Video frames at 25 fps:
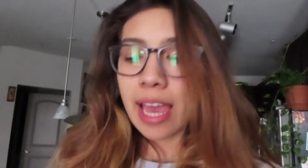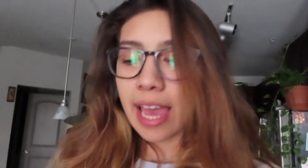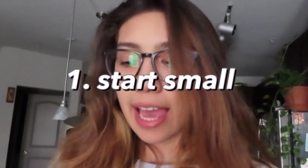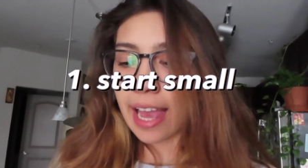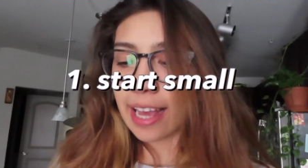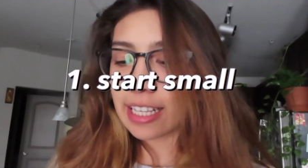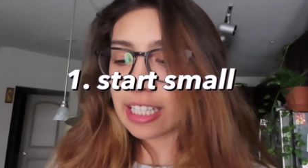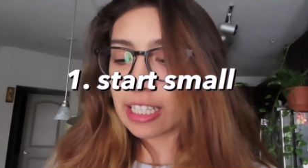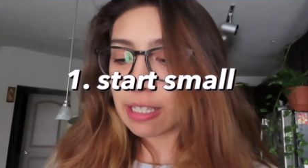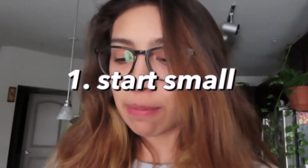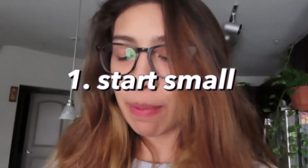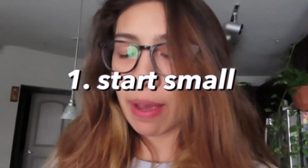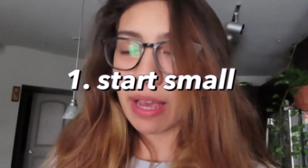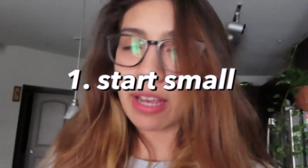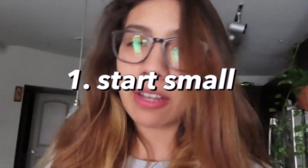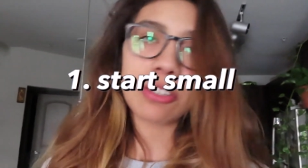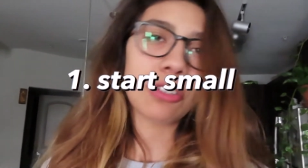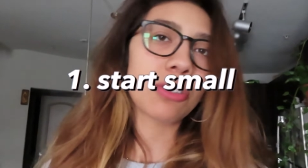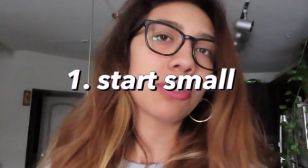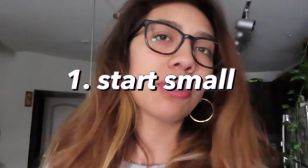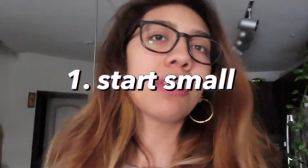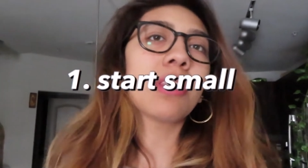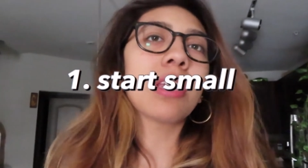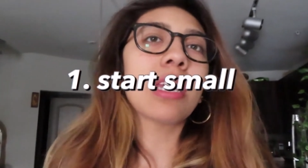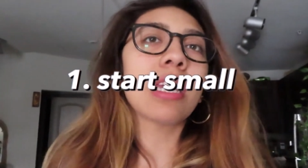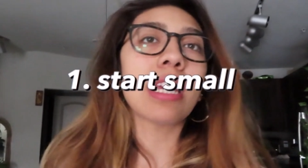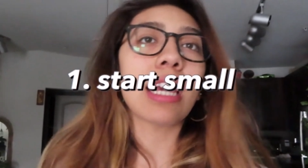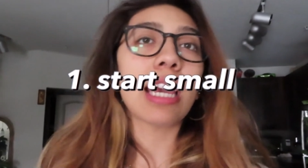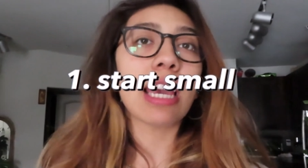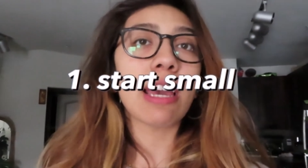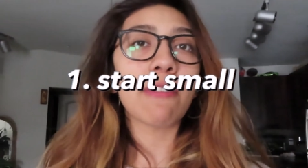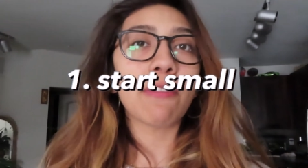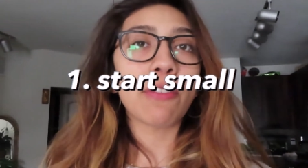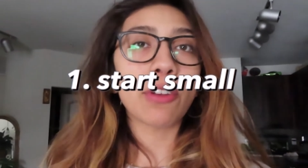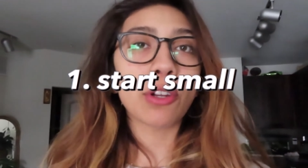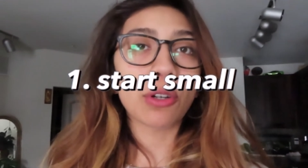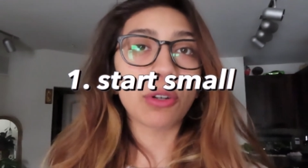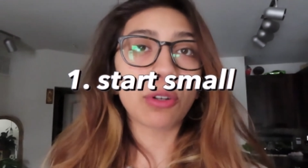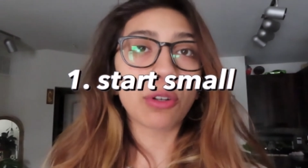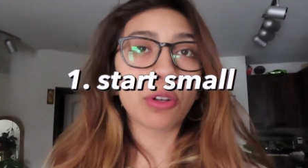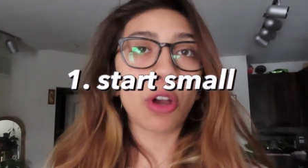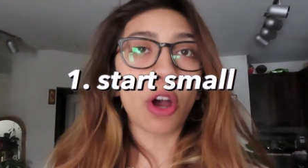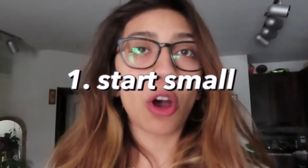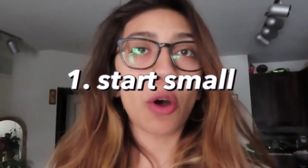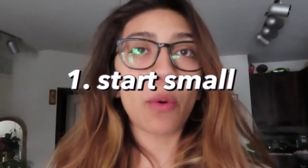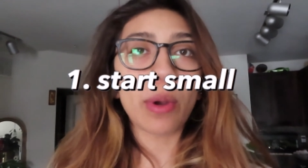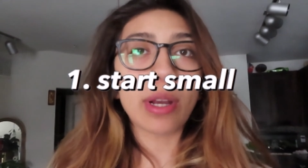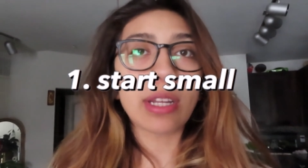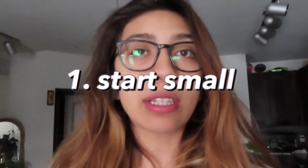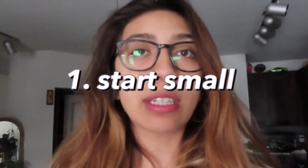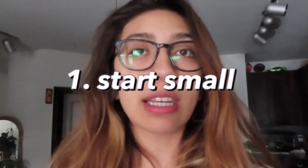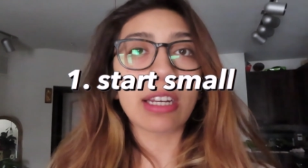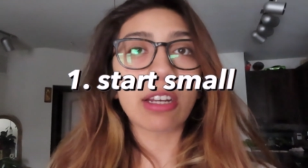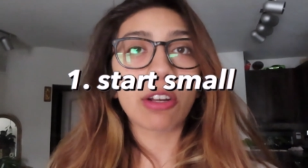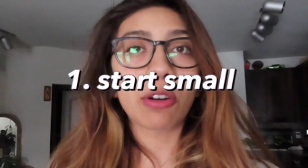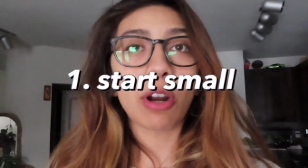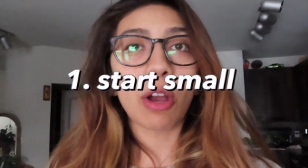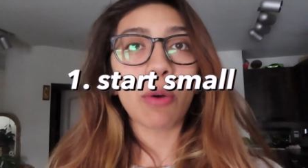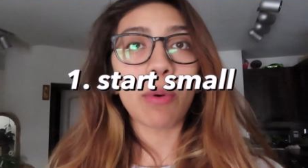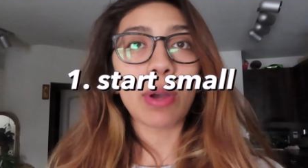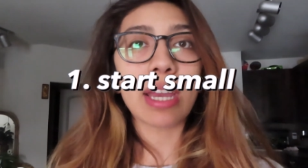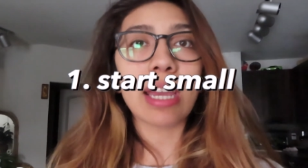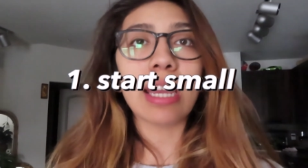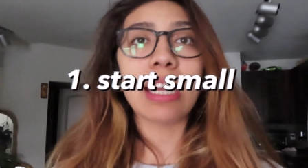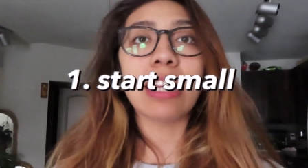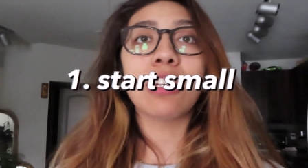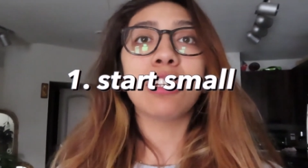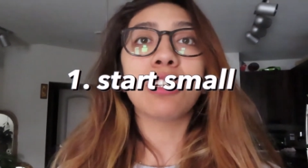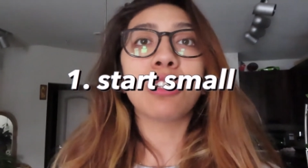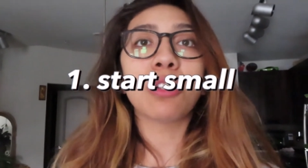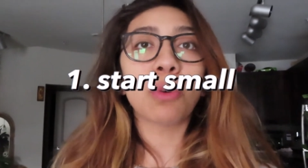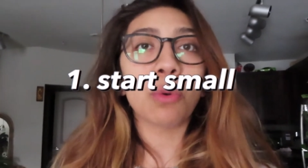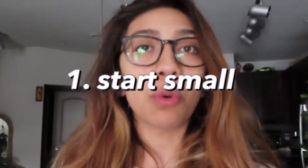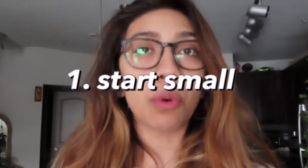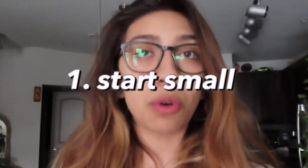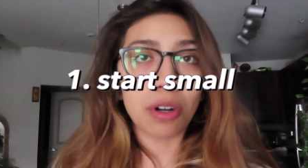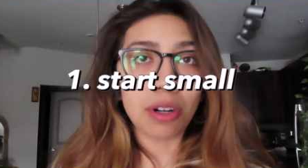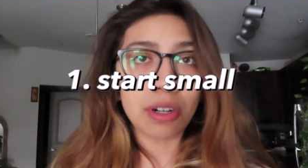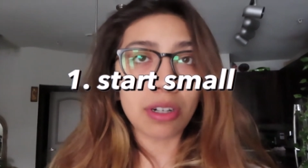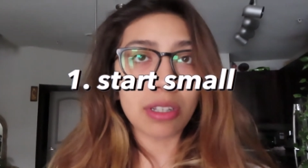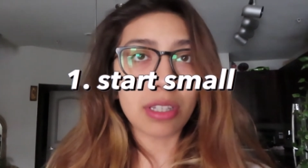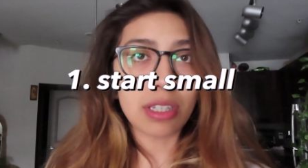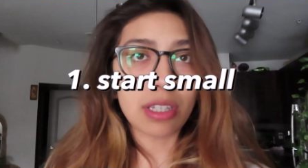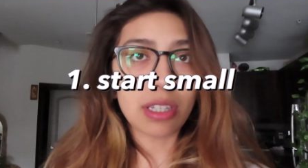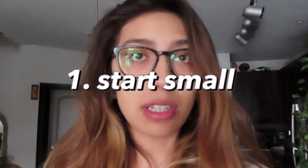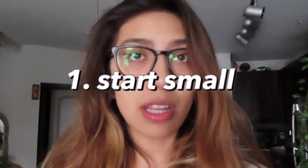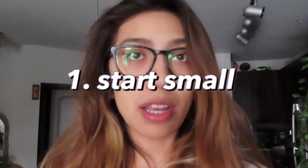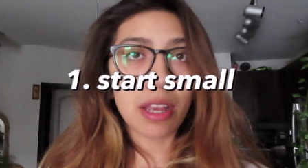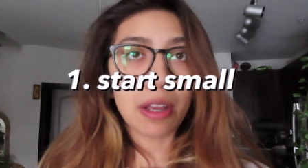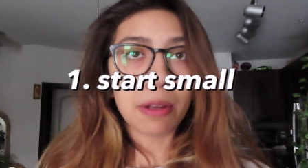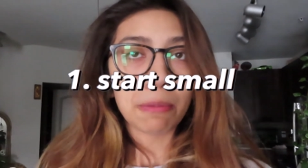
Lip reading: especially if you're going to grow it indoors.